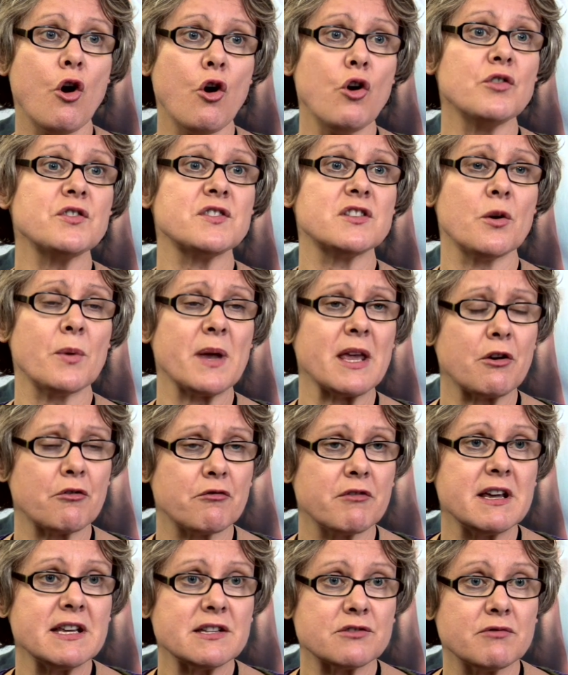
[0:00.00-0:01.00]
Also
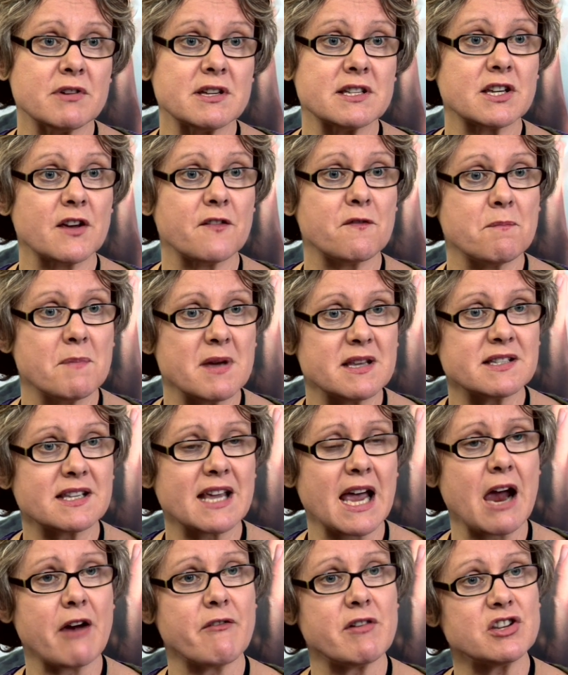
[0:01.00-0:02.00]
increased risk of
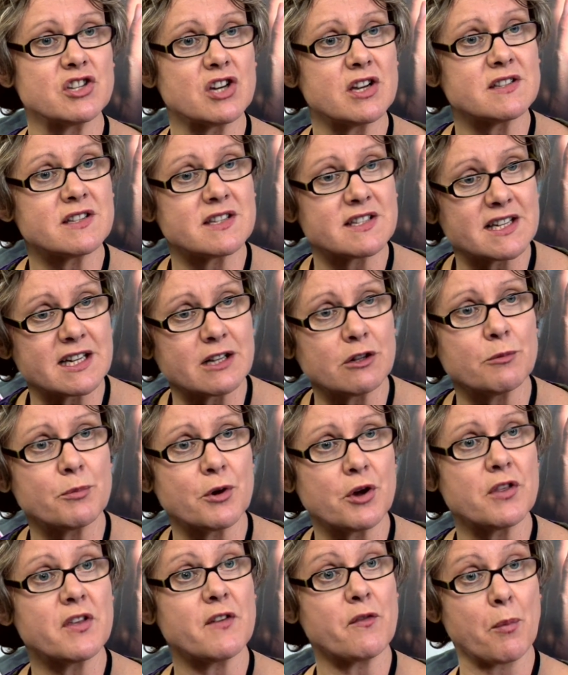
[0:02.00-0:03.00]
miscarriage and
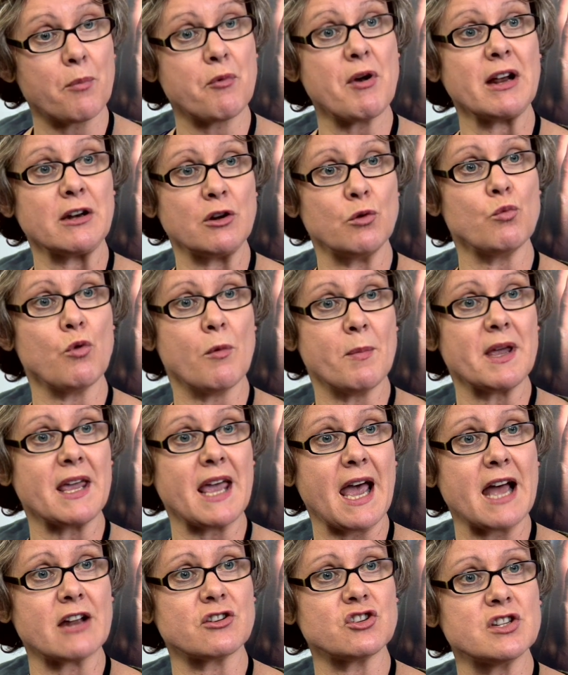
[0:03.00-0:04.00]
stillbirth if a pregnant woman
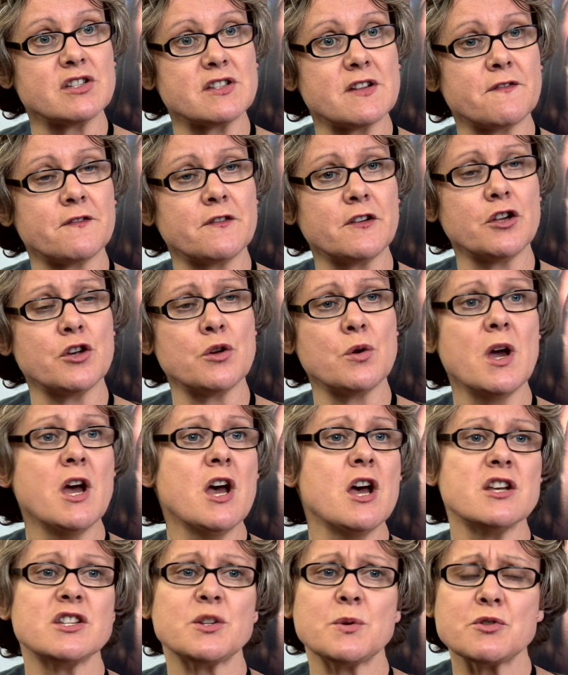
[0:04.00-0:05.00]
catches the flu.
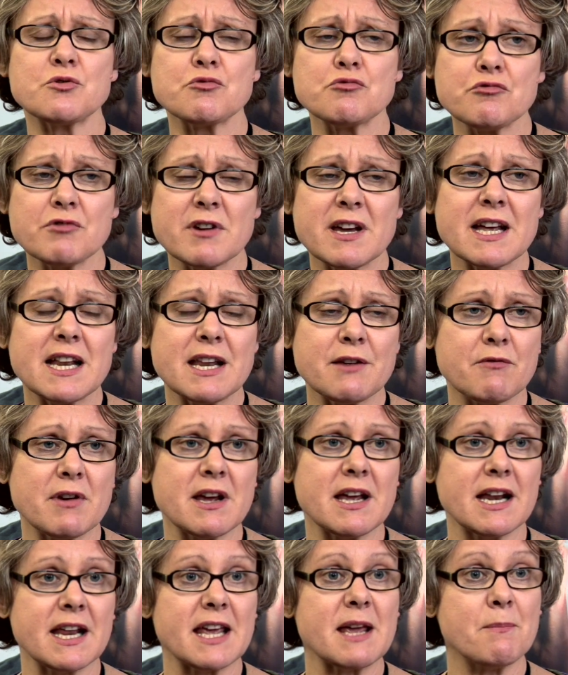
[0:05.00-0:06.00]
So it's really,
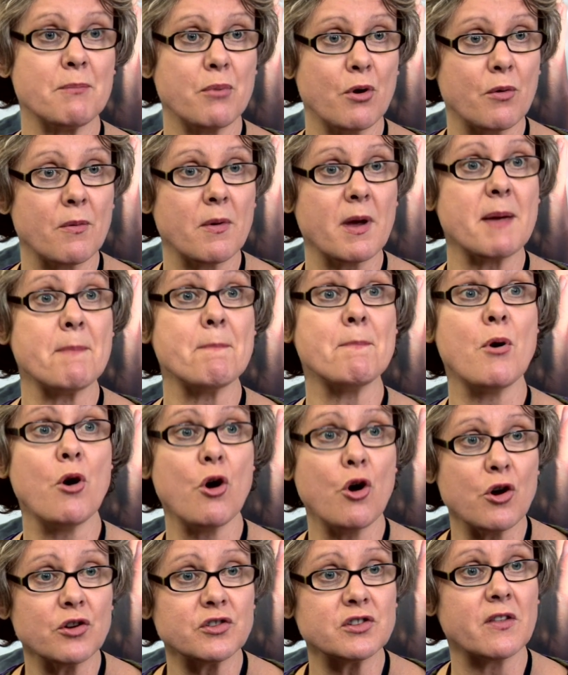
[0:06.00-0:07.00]
really
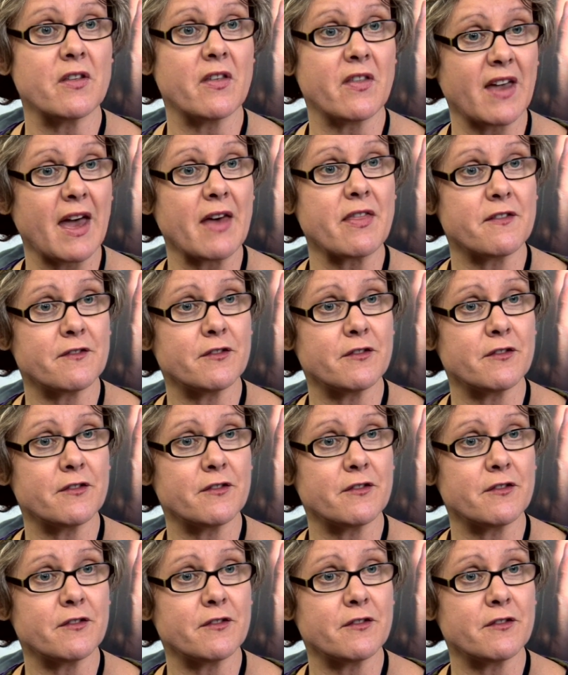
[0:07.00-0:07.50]
important that they get